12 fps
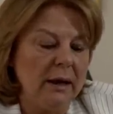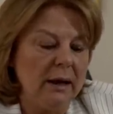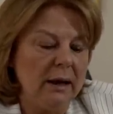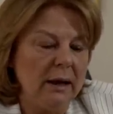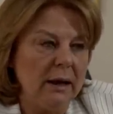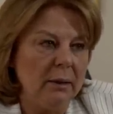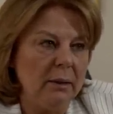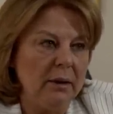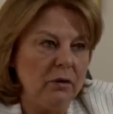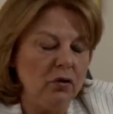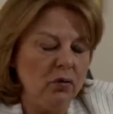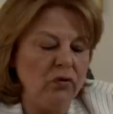Uh,
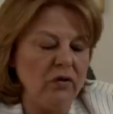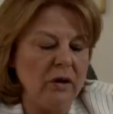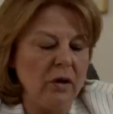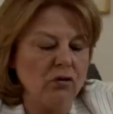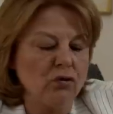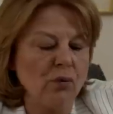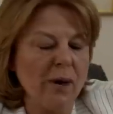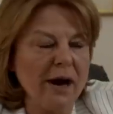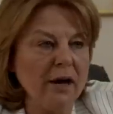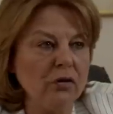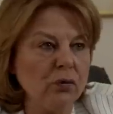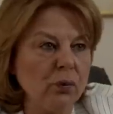you see a
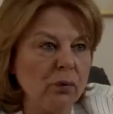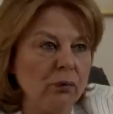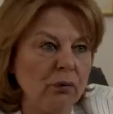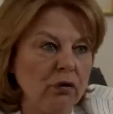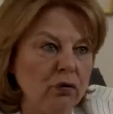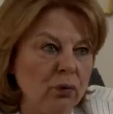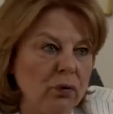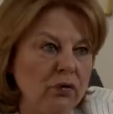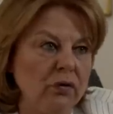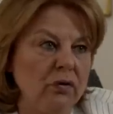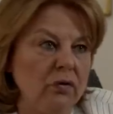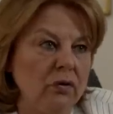transfer of
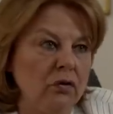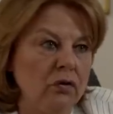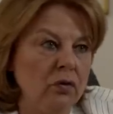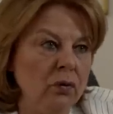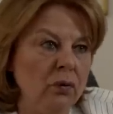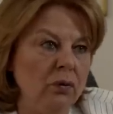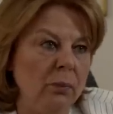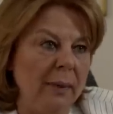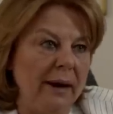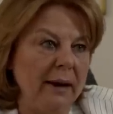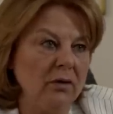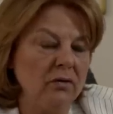resources to the
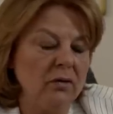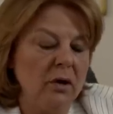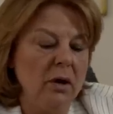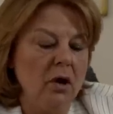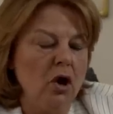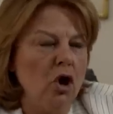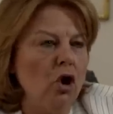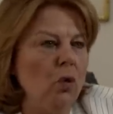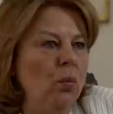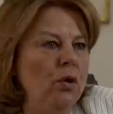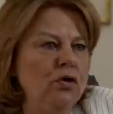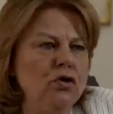banks
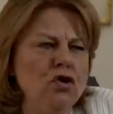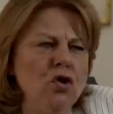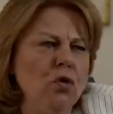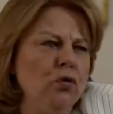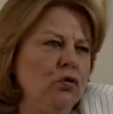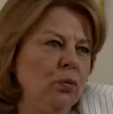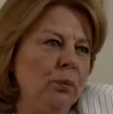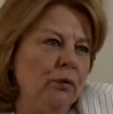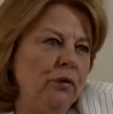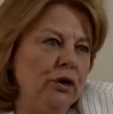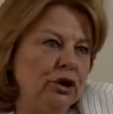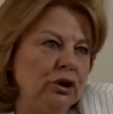with no
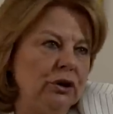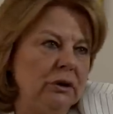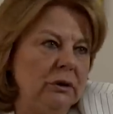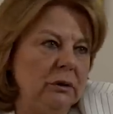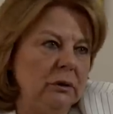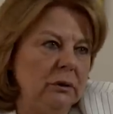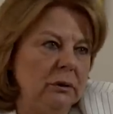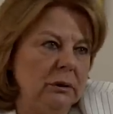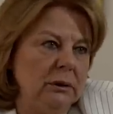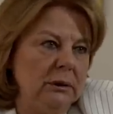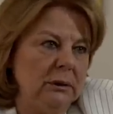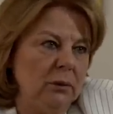supervision
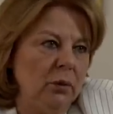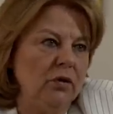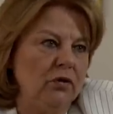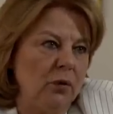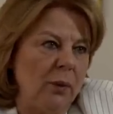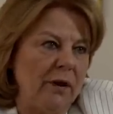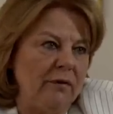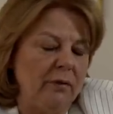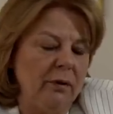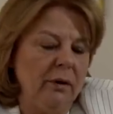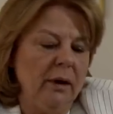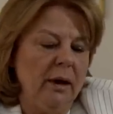uh,
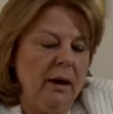whatsoever.